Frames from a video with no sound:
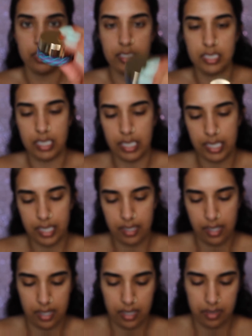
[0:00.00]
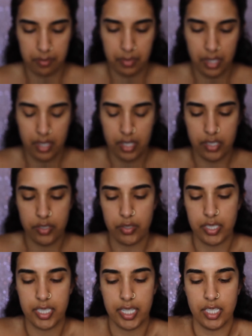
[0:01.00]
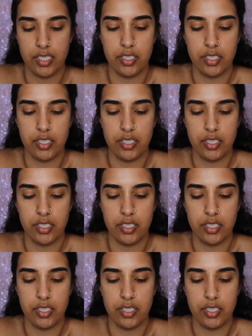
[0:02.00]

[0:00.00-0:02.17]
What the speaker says: of the Sea Drink It